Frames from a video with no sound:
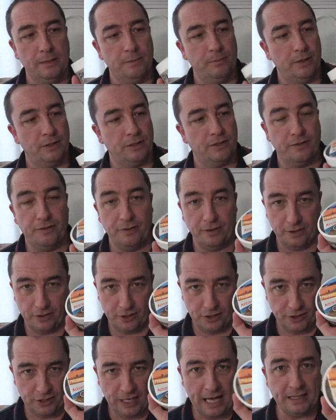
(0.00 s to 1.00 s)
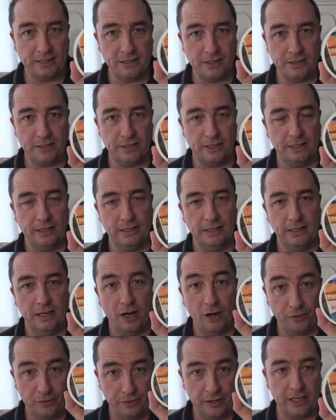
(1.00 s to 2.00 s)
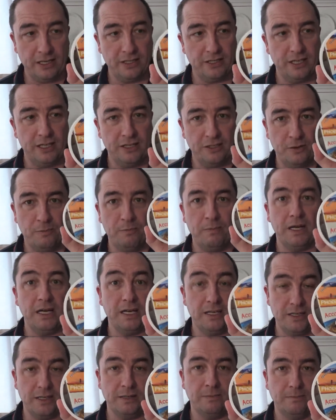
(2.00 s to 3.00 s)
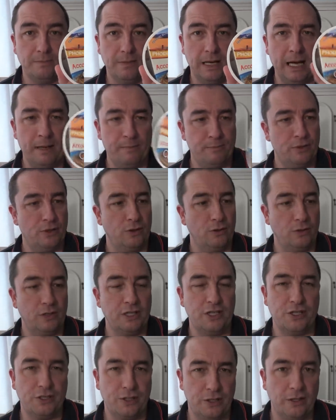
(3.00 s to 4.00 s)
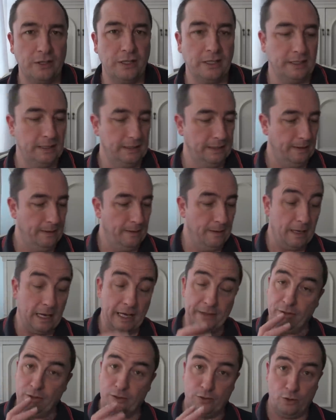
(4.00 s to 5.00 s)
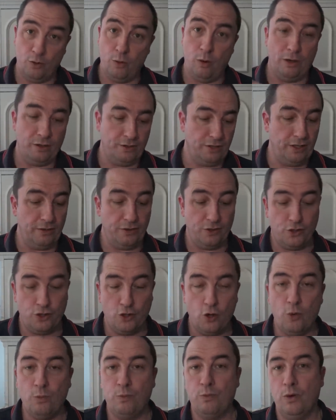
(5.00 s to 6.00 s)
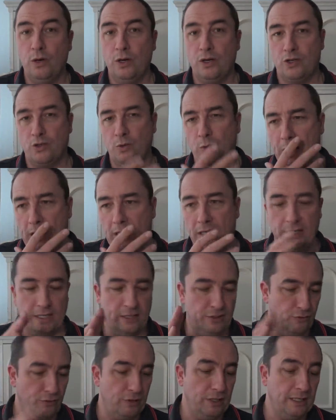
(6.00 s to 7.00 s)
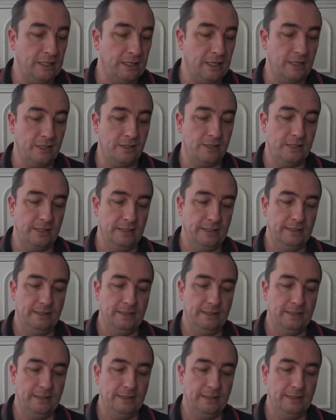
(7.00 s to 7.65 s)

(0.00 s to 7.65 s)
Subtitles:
But the scent on this is amazing. Absolutely stunning. And the quality of the soap works well. It's really nice.